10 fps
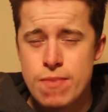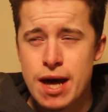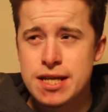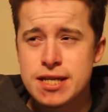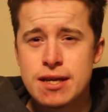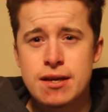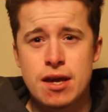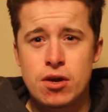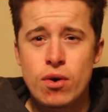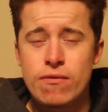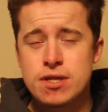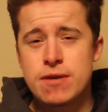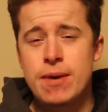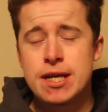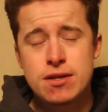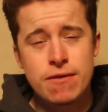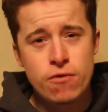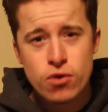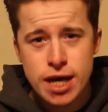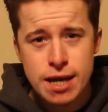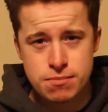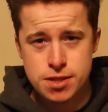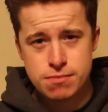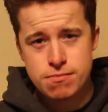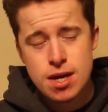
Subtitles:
That's the equivalent to basically 4 games.